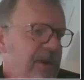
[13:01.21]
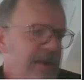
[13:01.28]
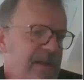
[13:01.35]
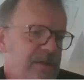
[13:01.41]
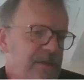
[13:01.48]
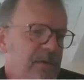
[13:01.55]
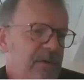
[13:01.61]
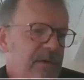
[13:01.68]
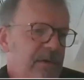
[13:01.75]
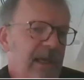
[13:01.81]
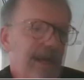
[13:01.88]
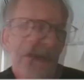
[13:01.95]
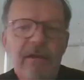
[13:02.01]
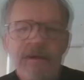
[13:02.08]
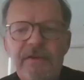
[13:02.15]
as you
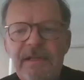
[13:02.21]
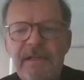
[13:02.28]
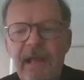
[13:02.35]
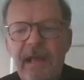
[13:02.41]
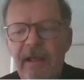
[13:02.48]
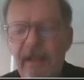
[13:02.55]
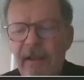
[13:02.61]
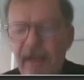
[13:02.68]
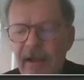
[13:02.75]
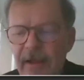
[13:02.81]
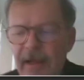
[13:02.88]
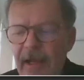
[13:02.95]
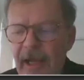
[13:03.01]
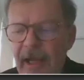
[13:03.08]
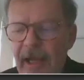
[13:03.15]
can understand,
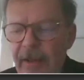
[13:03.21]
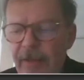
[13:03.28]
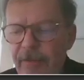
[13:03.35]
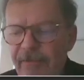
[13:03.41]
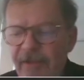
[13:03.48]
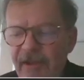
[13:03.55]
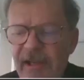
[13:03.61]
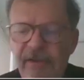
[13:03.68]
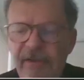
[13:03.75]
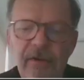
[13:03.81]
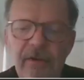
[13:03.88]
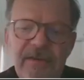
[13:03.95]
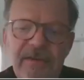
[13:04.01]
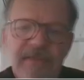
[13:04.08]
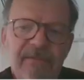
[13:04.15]
and the
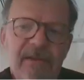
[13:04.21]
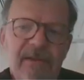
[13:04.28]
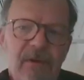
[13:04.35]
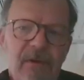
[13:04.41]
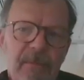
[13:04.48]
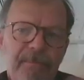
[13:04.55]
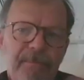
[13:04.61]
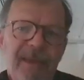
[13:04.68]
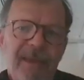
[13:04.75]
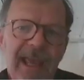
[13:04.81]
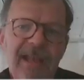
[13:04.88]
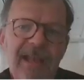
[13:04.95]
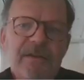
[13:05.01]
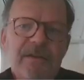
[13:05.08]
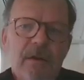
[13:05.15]
ventilators have developed
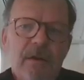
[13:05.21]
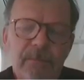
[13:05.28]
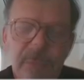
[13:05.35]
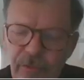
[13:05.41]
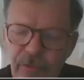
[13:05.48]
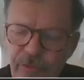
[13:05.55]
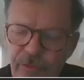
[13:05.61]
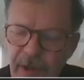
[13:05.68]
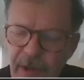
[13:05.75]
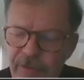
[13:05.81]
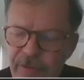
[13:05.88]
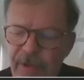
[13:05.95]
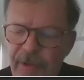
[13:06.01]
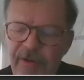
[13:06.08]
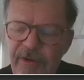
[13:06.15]
mechanisms to try
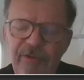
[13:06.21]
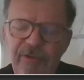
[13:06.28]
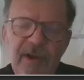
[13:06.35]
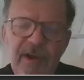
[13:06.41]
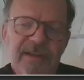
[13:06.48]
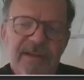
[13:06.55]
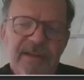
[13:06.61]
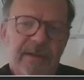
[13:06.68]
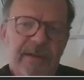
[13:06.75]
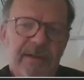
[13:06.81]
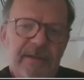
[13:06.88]
to address this.